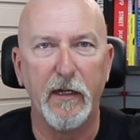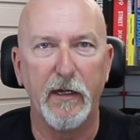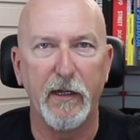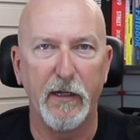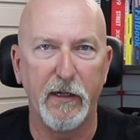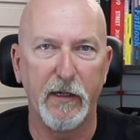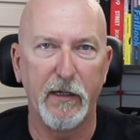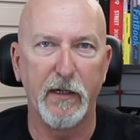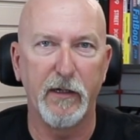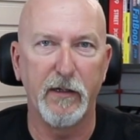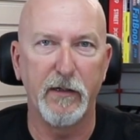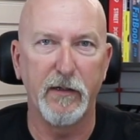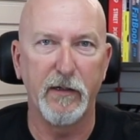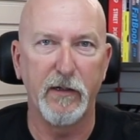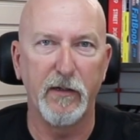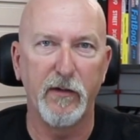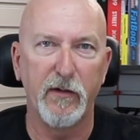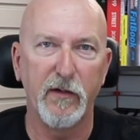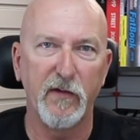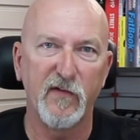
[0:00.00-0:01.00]
and
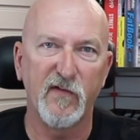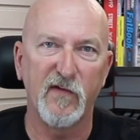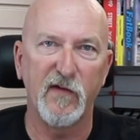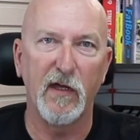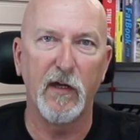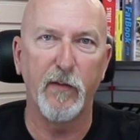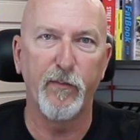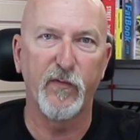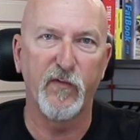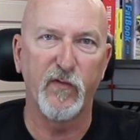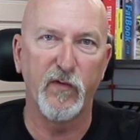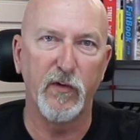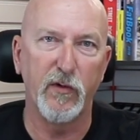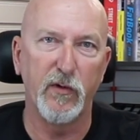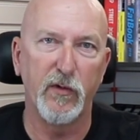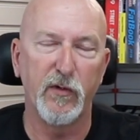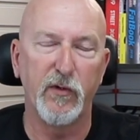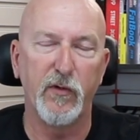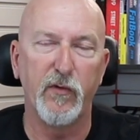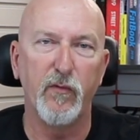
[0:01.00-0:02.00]
in this
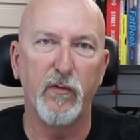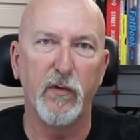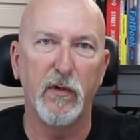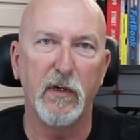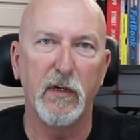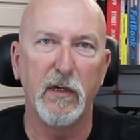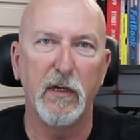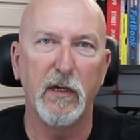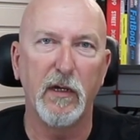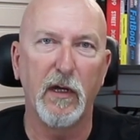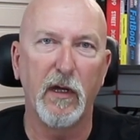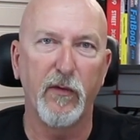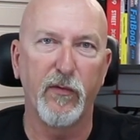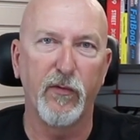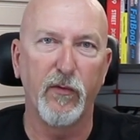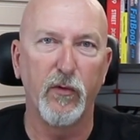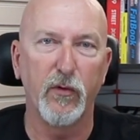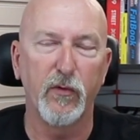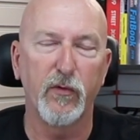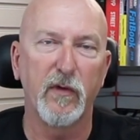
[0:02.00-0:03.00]
episode I
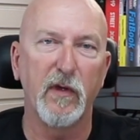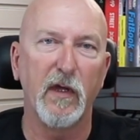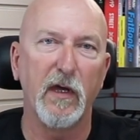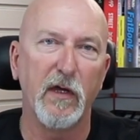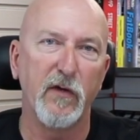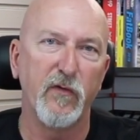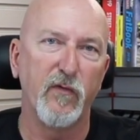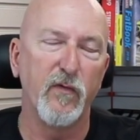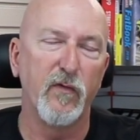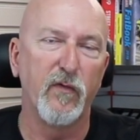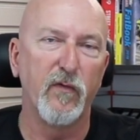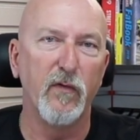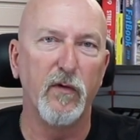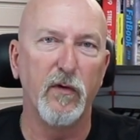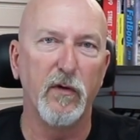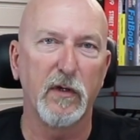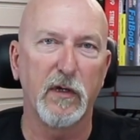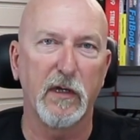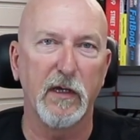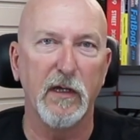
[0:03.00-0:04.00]
thought I should
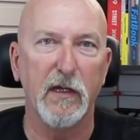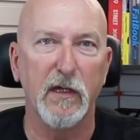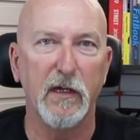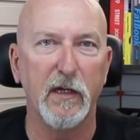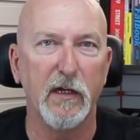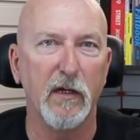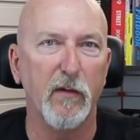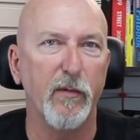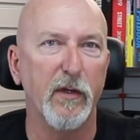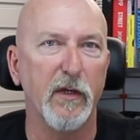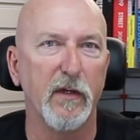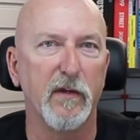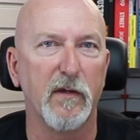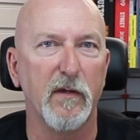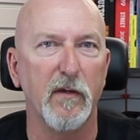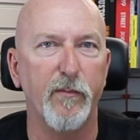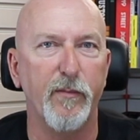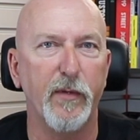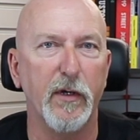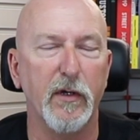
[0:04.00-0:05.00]
talk a little bit
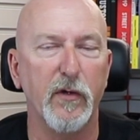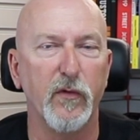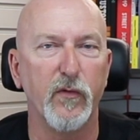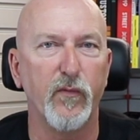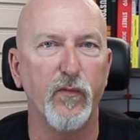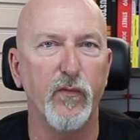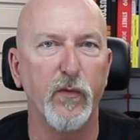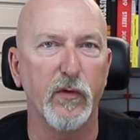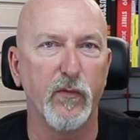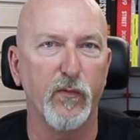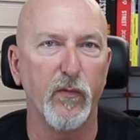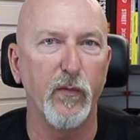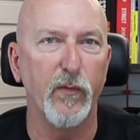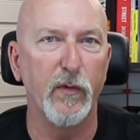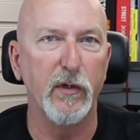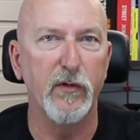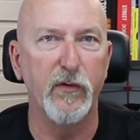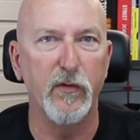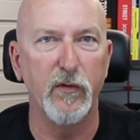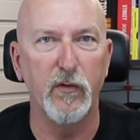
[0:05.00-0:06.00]
about what we
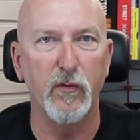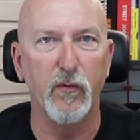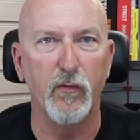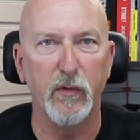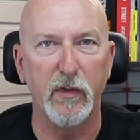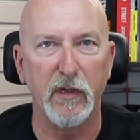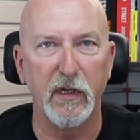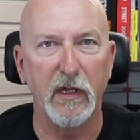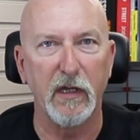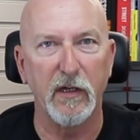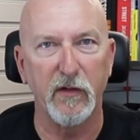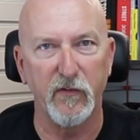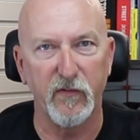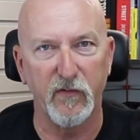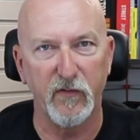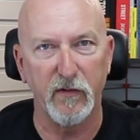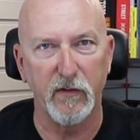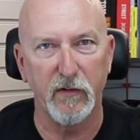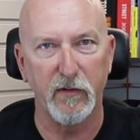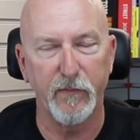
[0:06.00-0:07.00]
will do with the
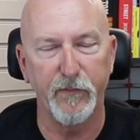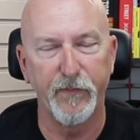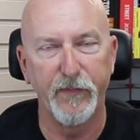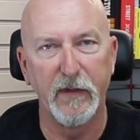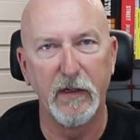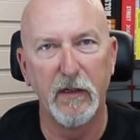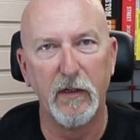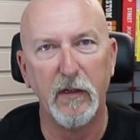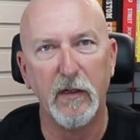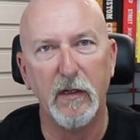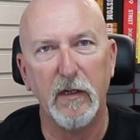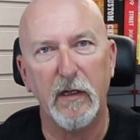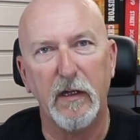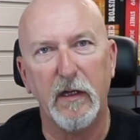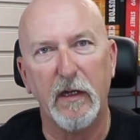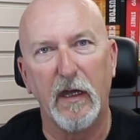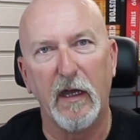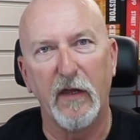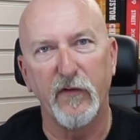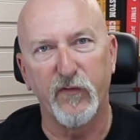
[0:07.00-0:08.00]
engine.
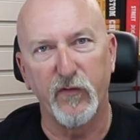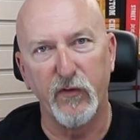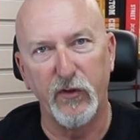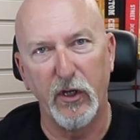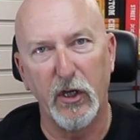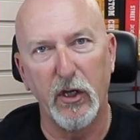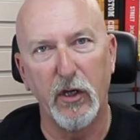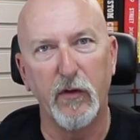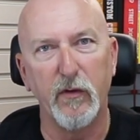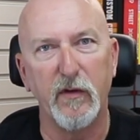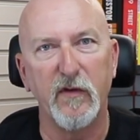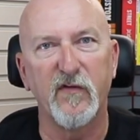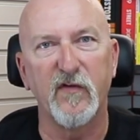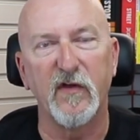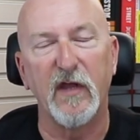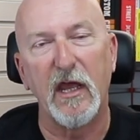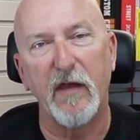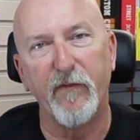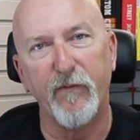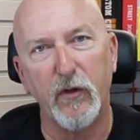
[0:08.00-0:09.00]
As you know, it's
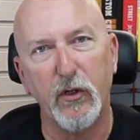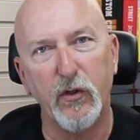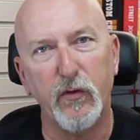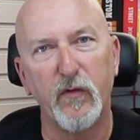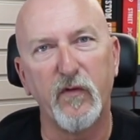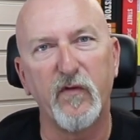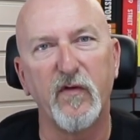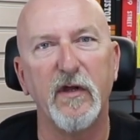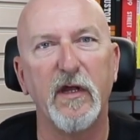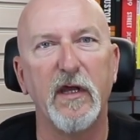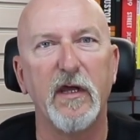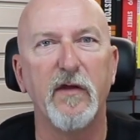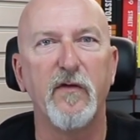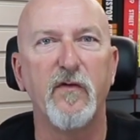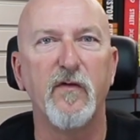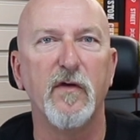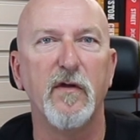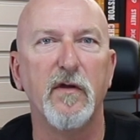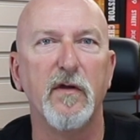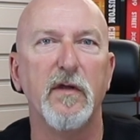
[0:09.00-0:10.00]
an Evolution
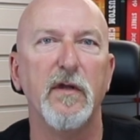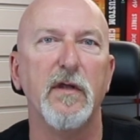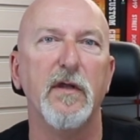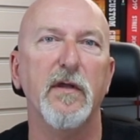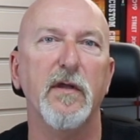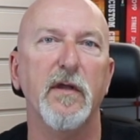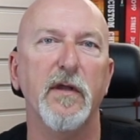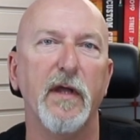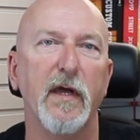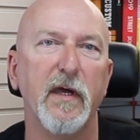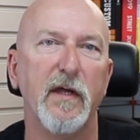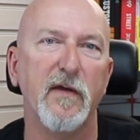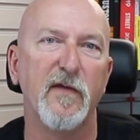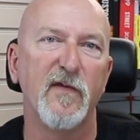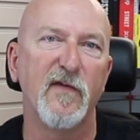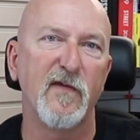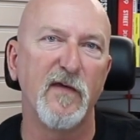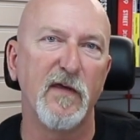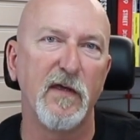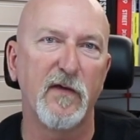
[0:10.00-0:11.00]
engine in the
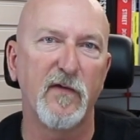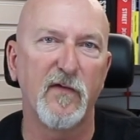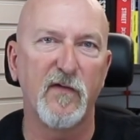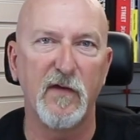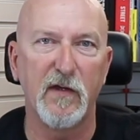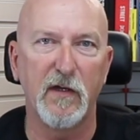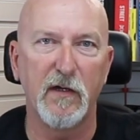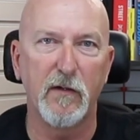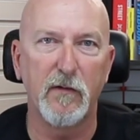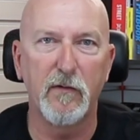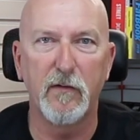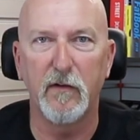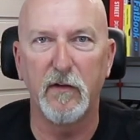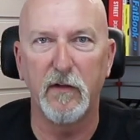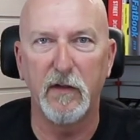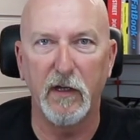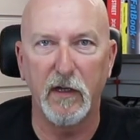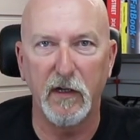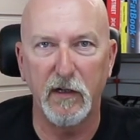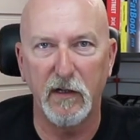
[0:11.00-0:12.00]
96-year
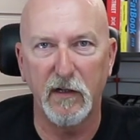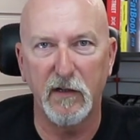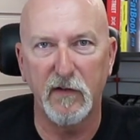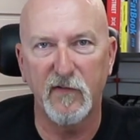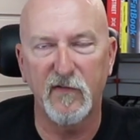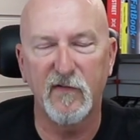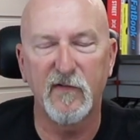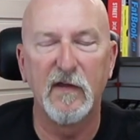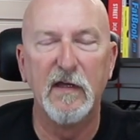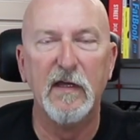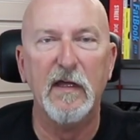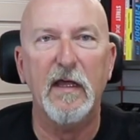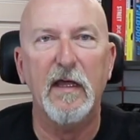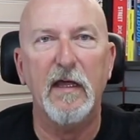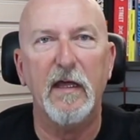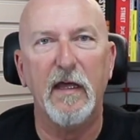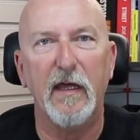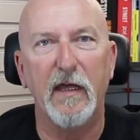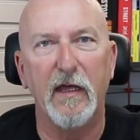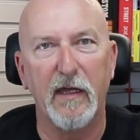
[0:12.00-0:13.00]
Dynas,
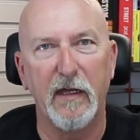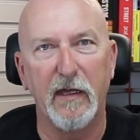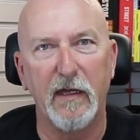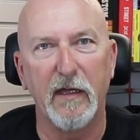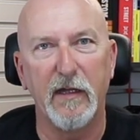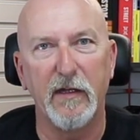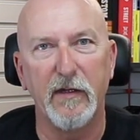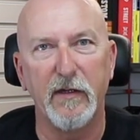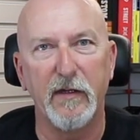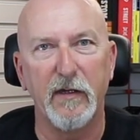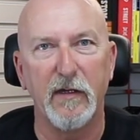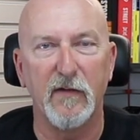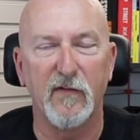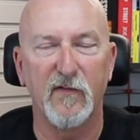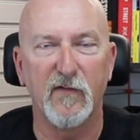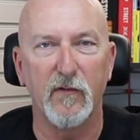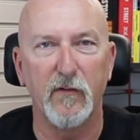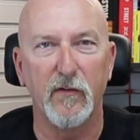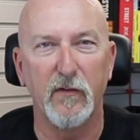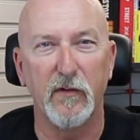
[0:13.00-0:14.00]
and it's